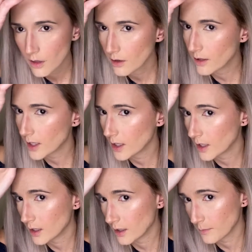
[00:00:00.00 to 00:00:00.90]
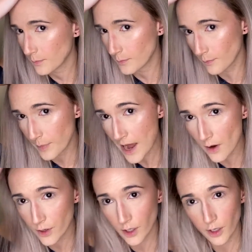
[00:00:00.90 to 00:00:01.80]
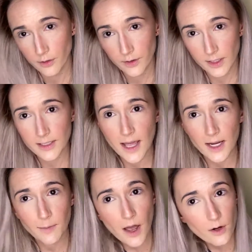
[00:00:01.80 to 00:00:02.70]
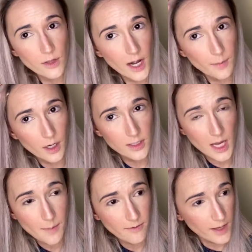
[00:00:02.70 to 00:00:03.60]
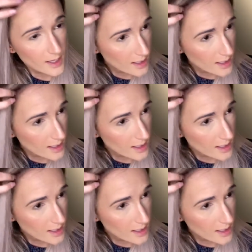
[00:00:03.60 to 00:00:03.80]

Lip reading: the powder, the setting powder that I put on top of it.